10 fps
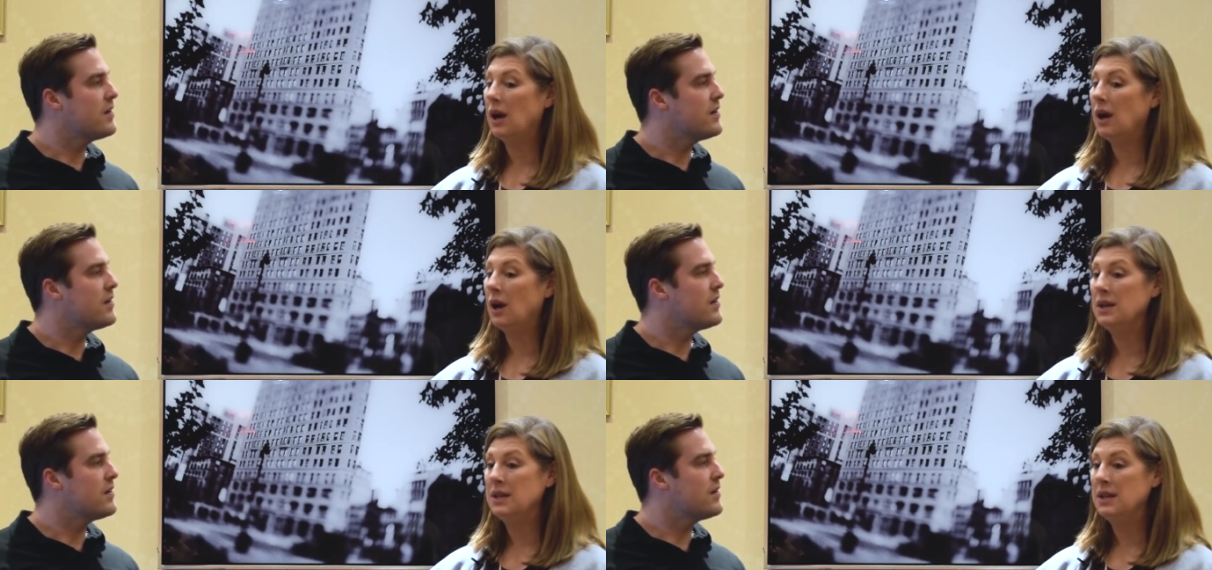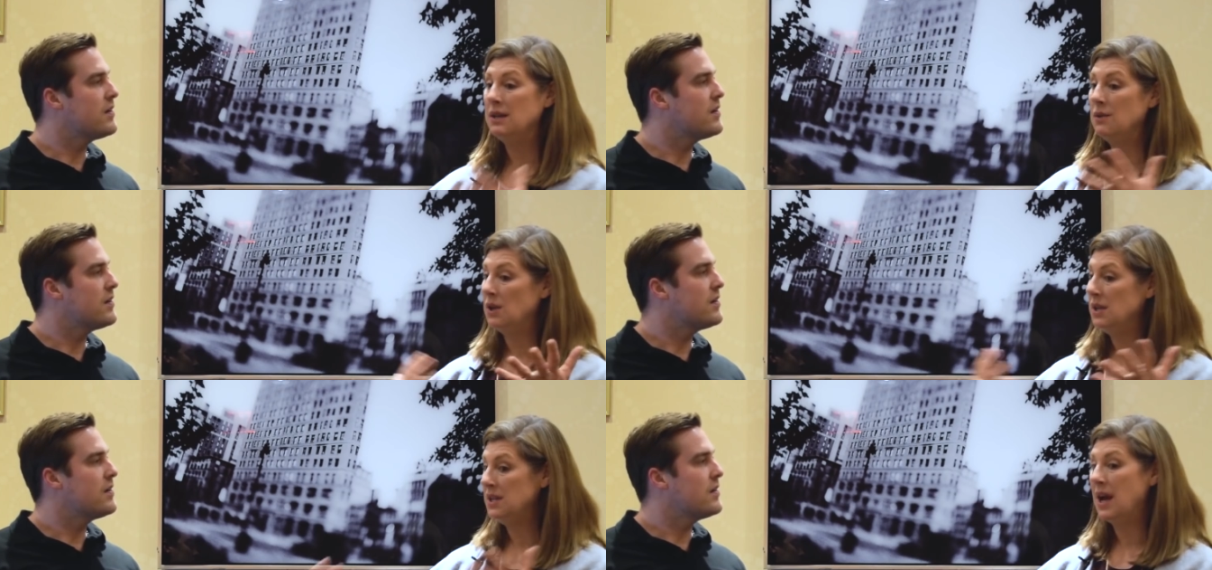Speaker 1: uh,
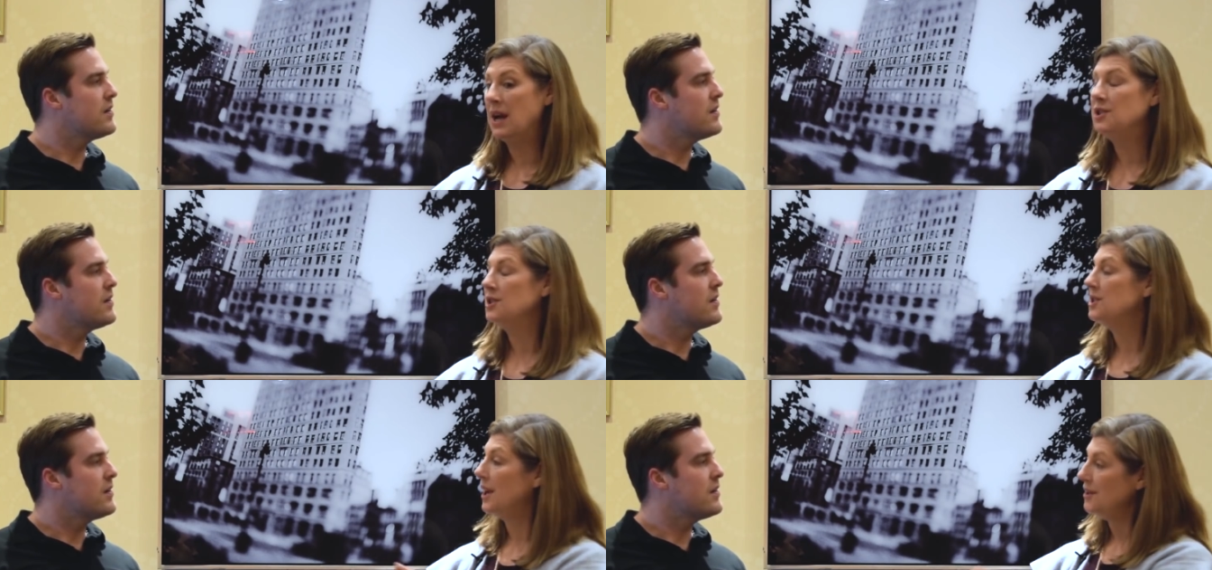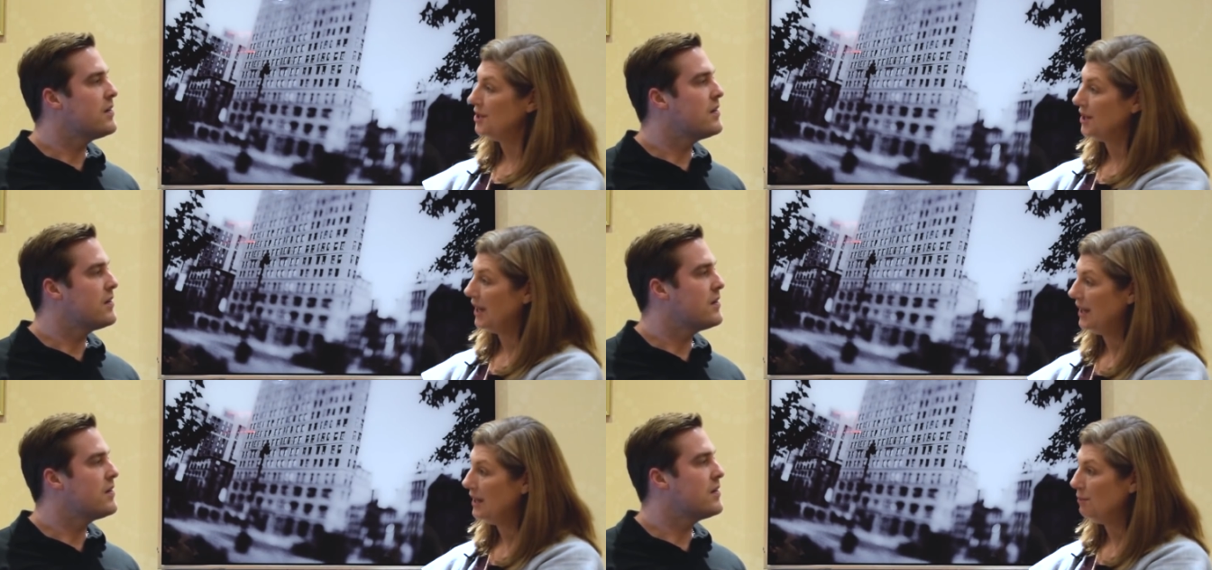not just
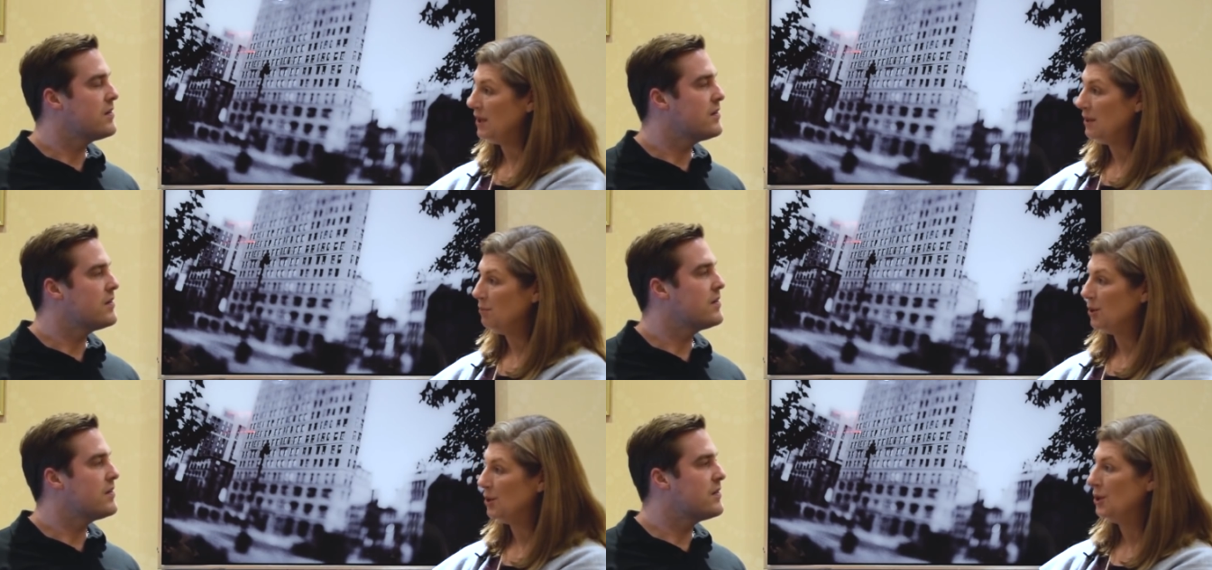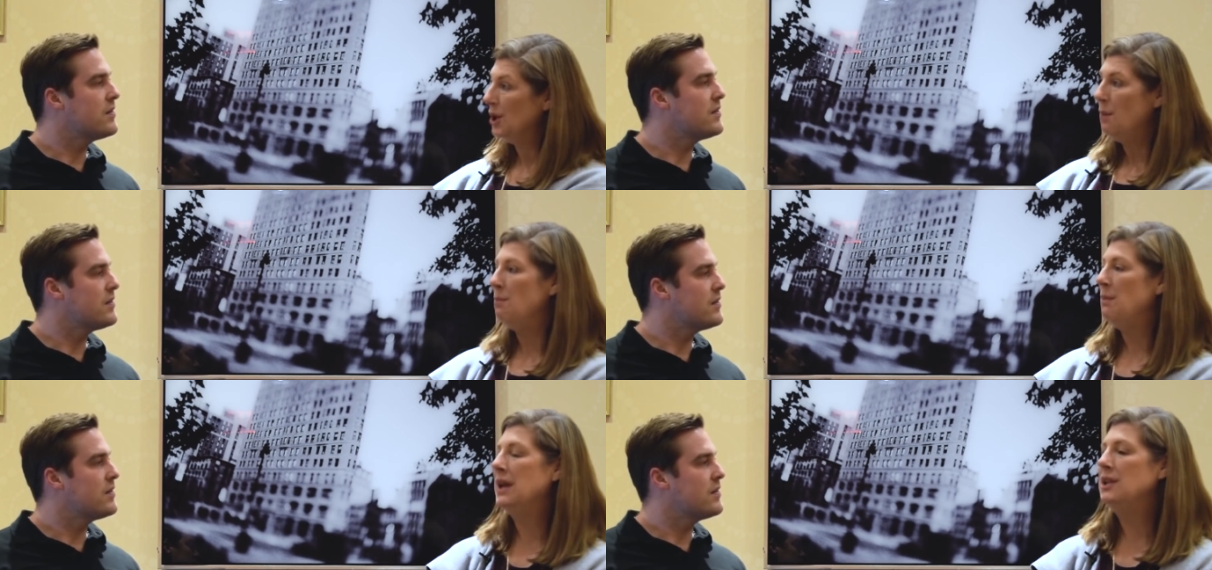educating people,
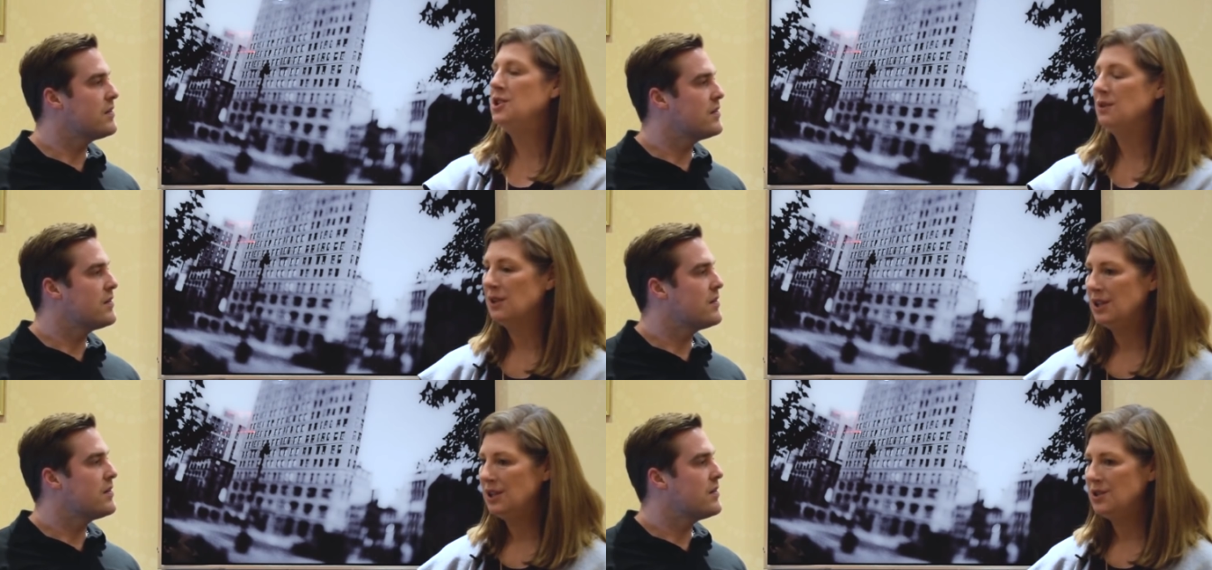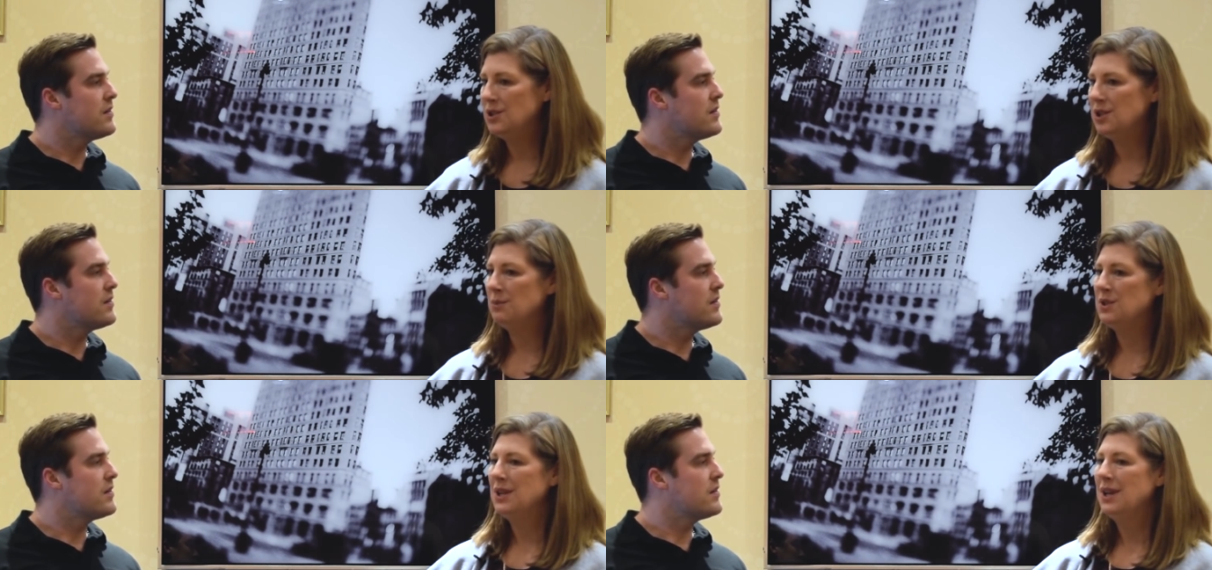managing
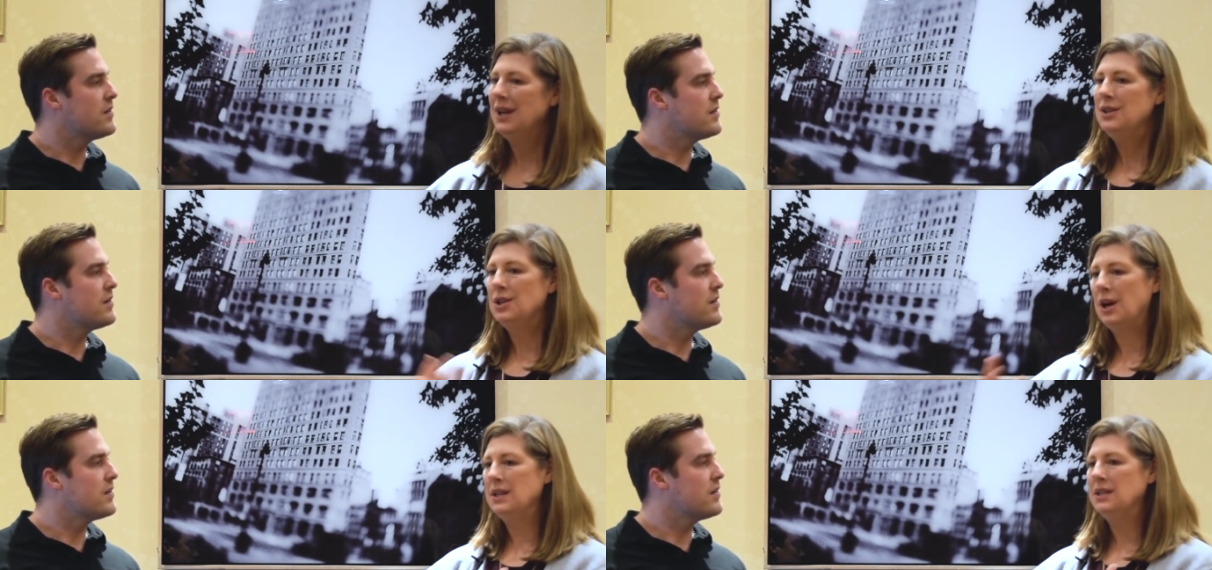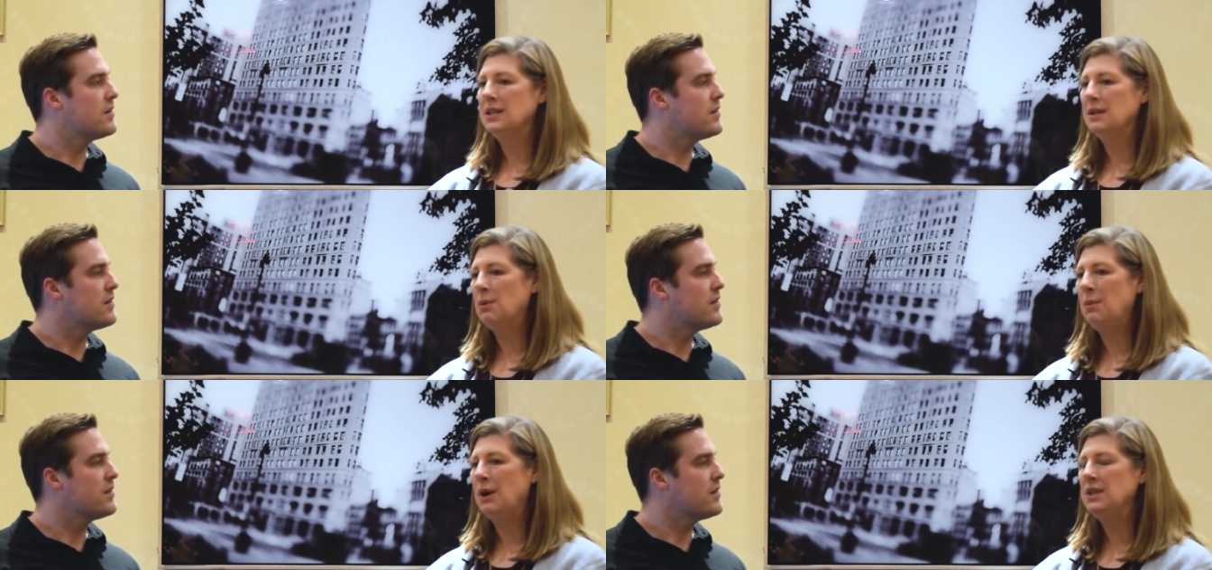relationships, talking to them
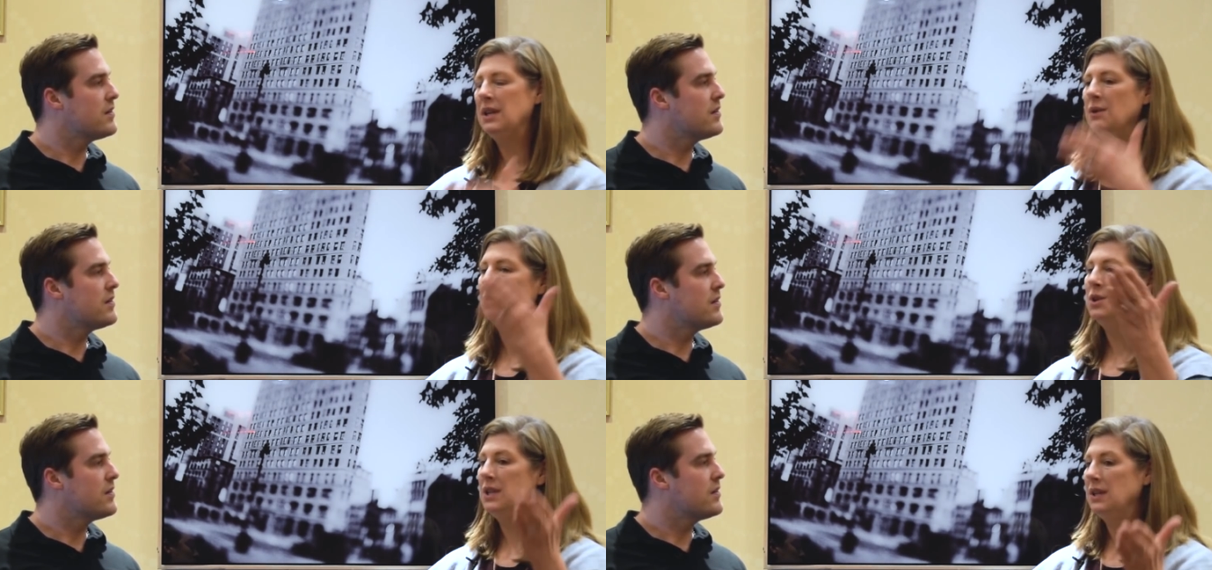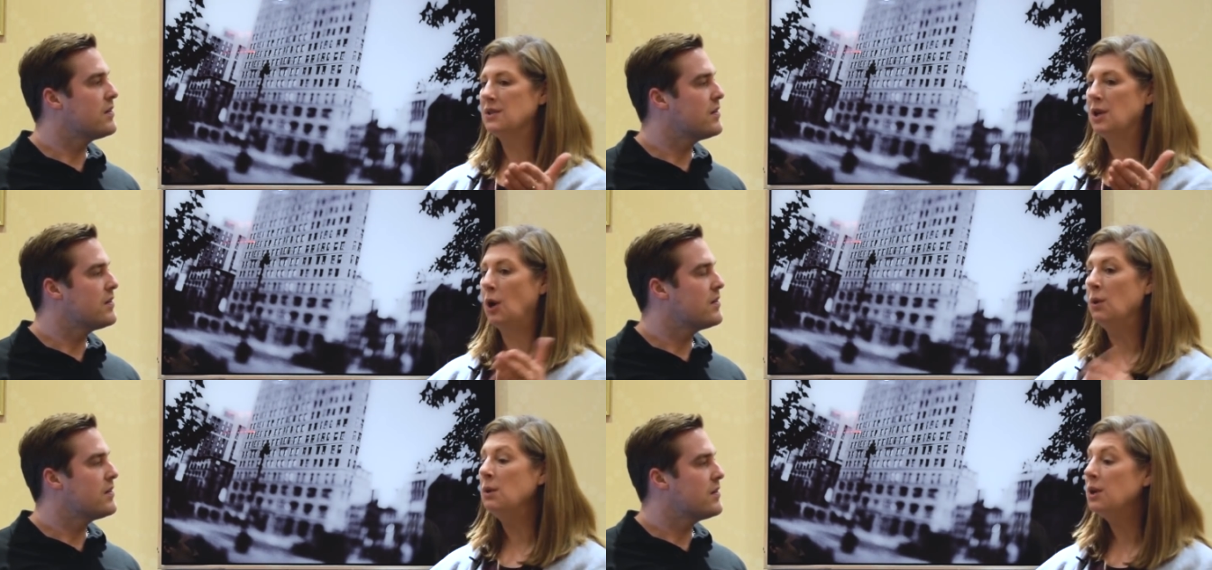about data and where data is
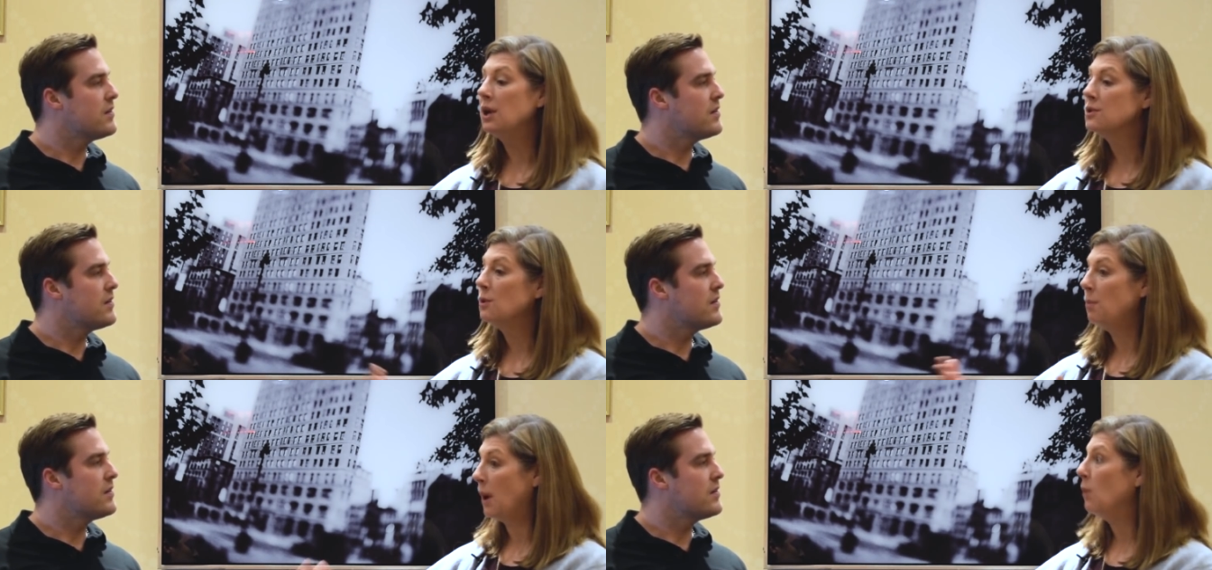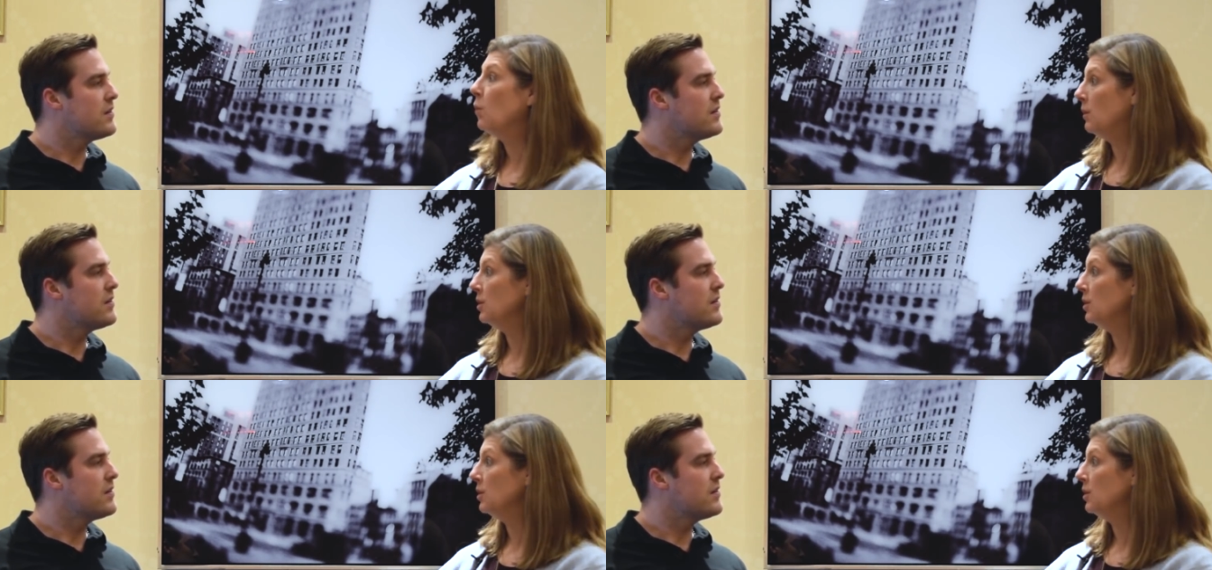going, but also about what